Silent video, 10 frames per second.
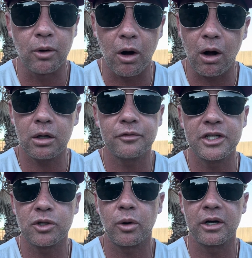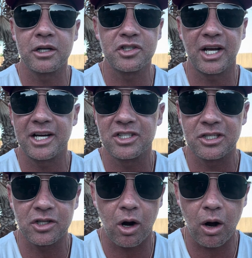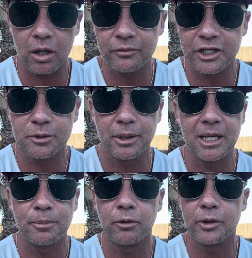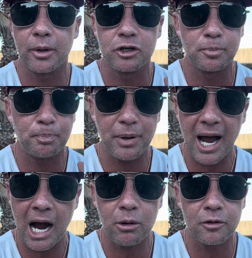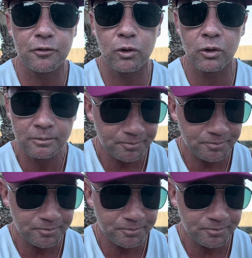All of these organizations, all of these people, the most powerful